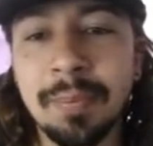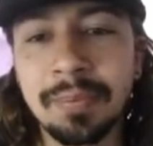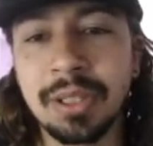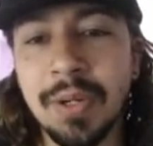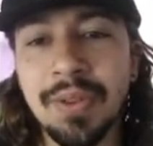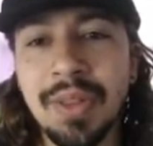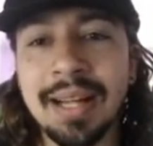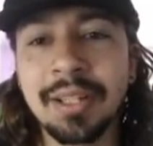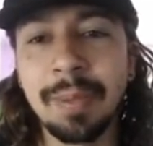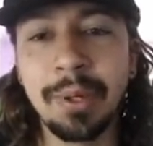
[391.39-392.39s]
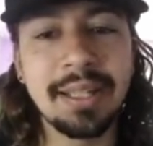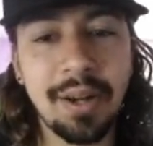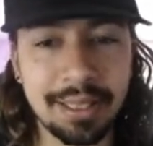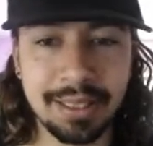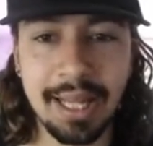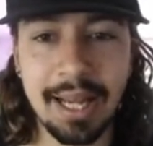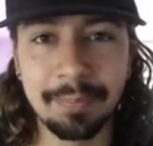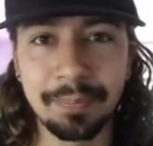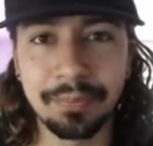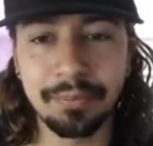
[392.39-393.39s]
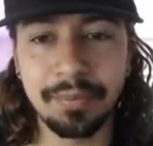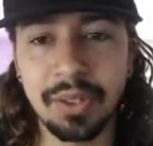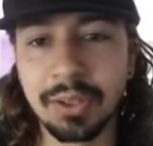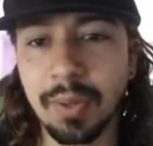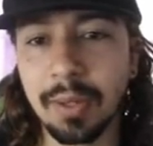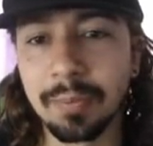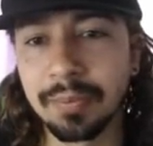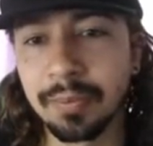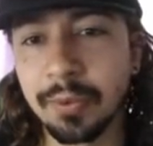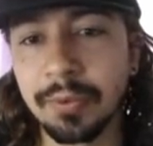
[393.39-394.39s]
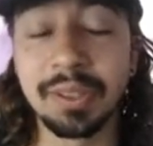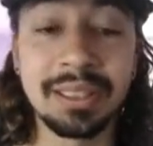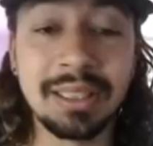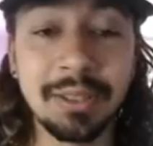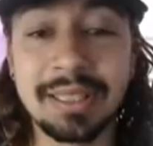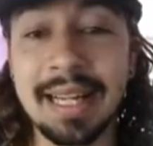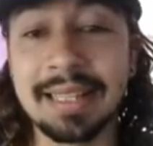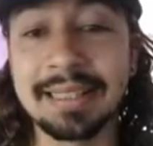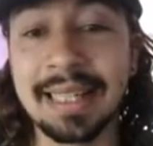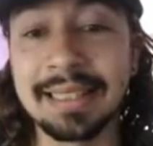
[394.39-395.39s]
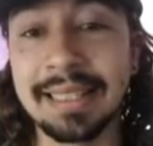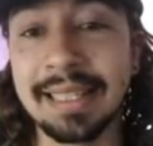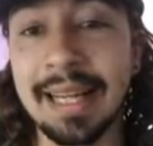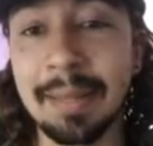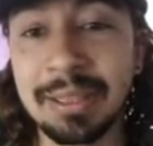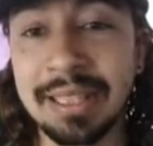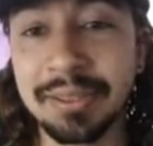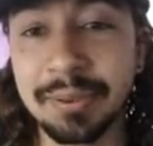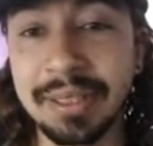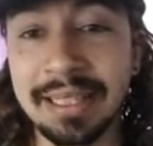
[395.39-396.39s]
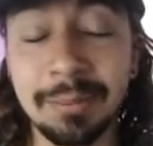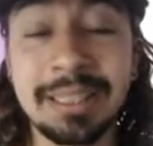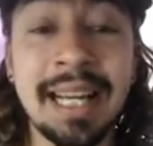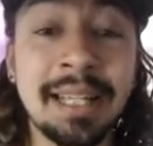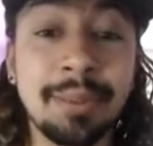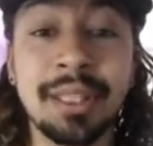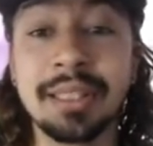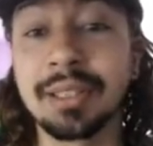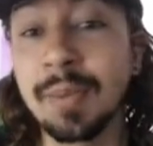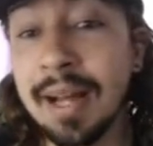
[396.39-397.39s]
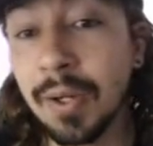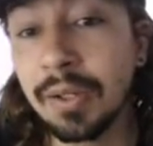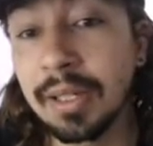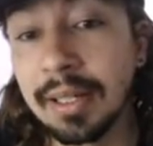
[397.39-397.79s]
So that could be pretty nice there as well. Obviously, Stuart Dallas has the potential to get some attacking returns as well.